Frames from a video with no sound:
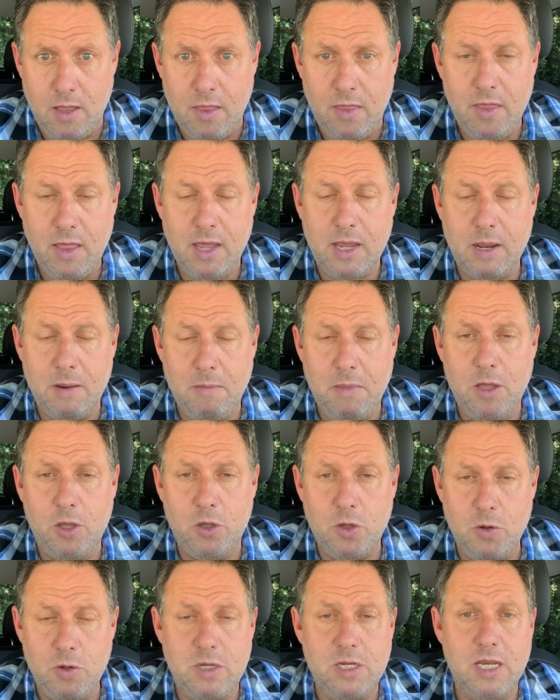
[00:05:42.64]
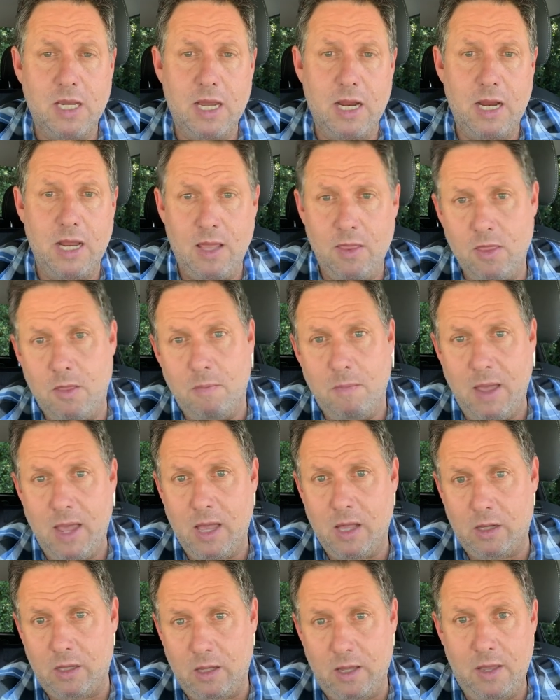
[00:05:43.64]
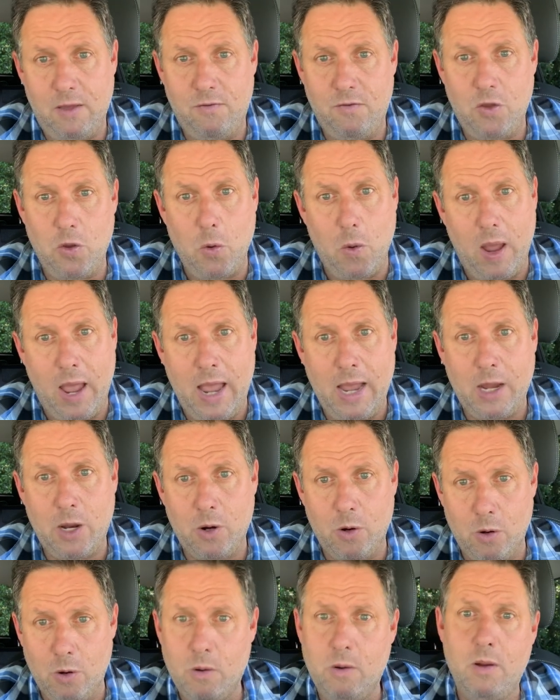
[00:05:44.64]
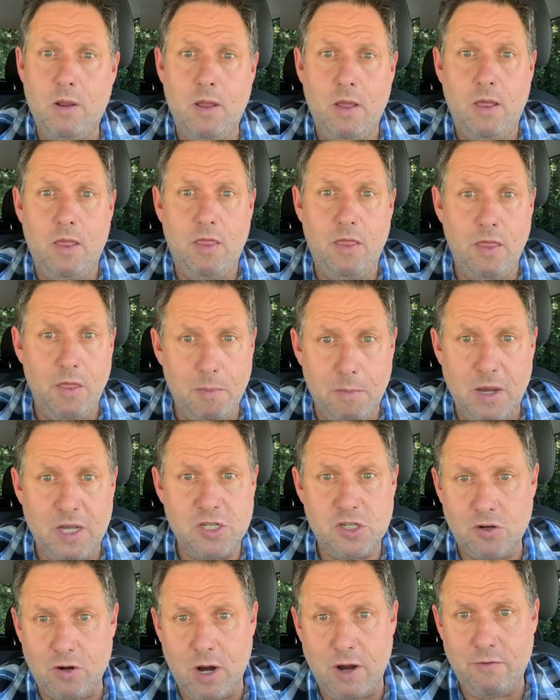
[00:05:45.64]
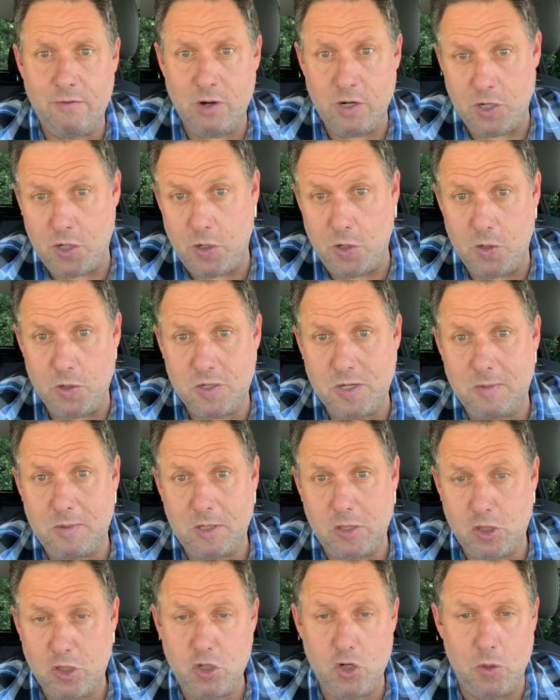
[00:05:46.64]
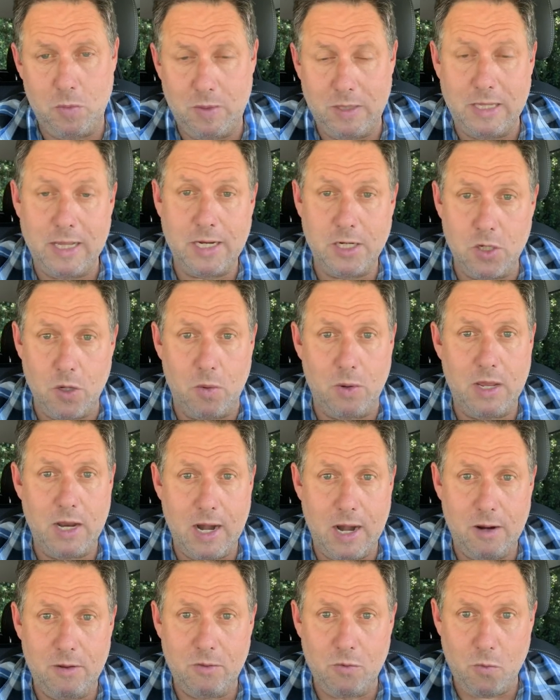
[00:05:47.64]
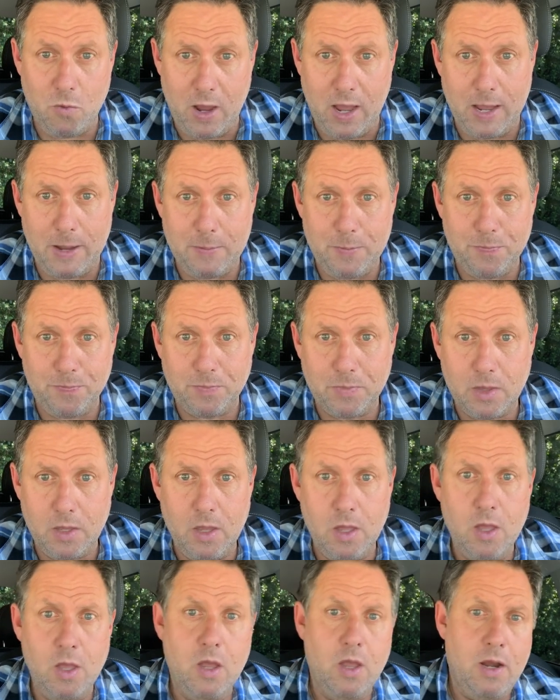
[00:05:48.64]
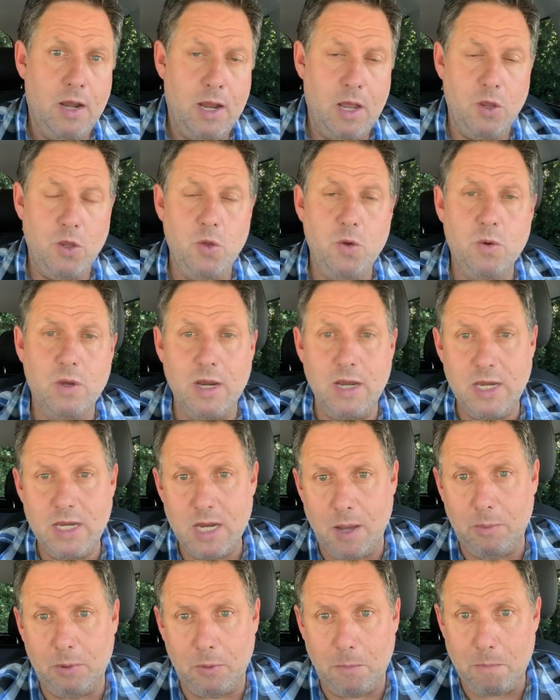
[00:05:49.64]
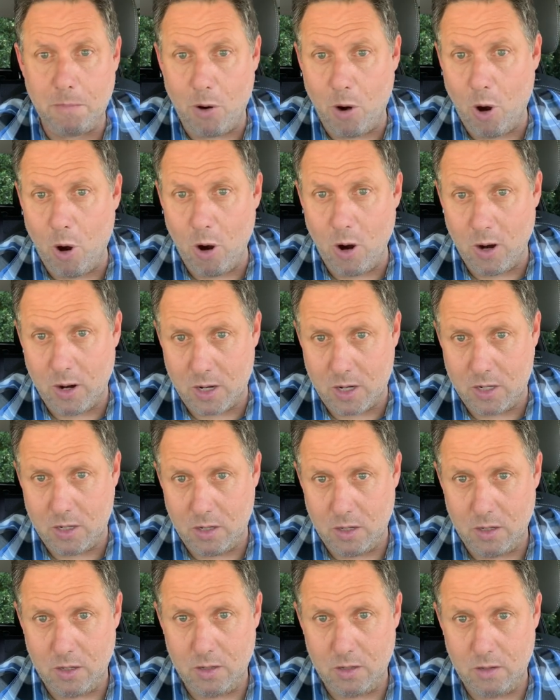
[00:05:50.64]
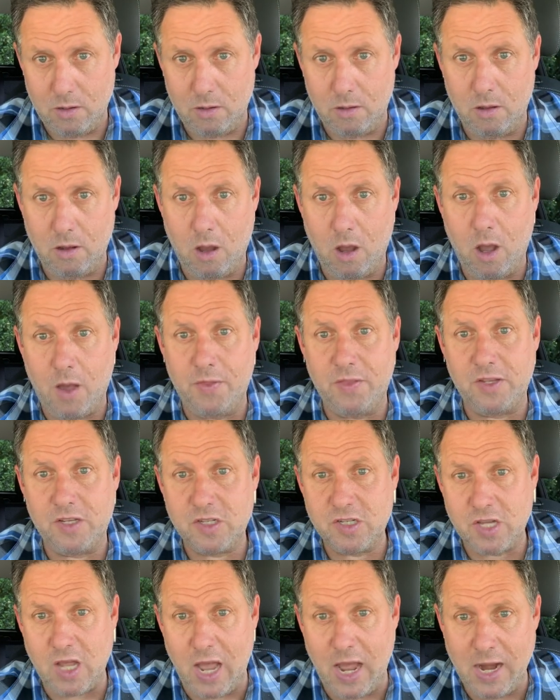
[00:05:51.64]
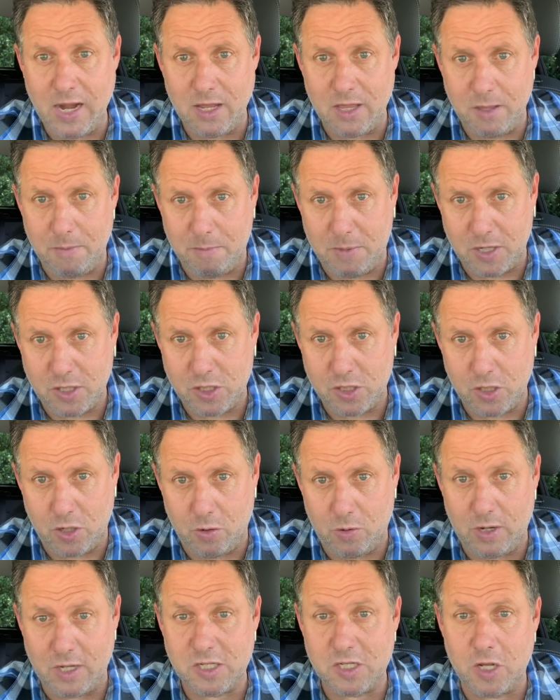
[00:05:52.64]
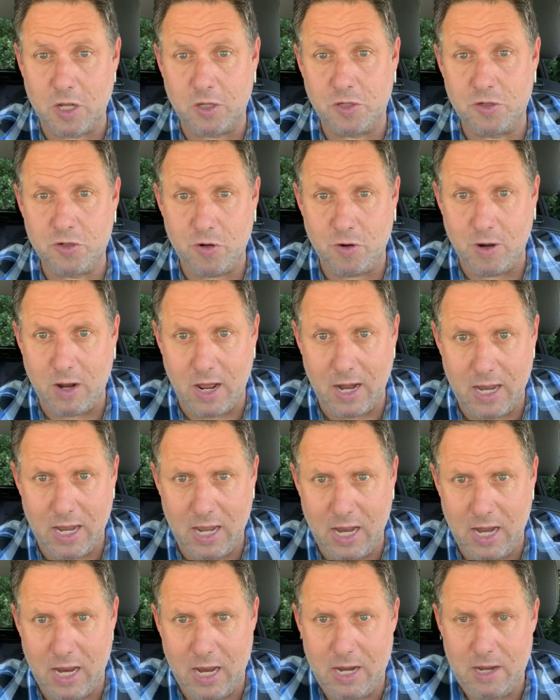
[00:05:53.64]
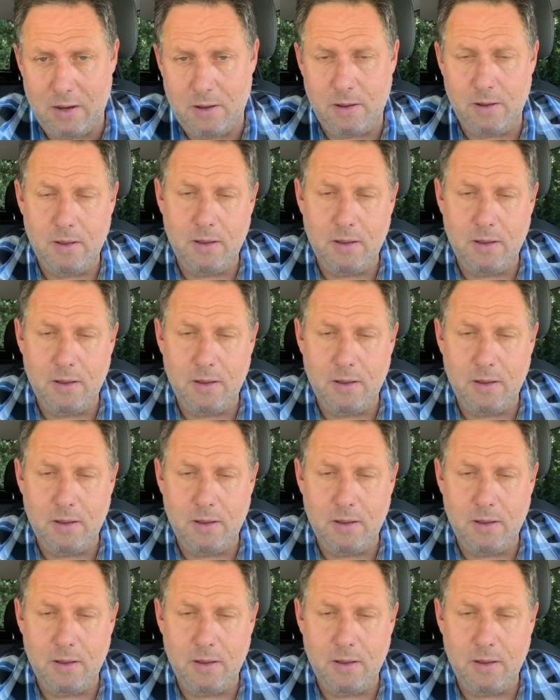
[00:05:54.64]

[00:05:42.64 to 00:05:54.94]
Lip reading: They can mail you a ticket in the mail if you anger the bus driver and you do something stupid like don't get out of the way. Now, you can double park on the side of the bus zone as long as you're not in it,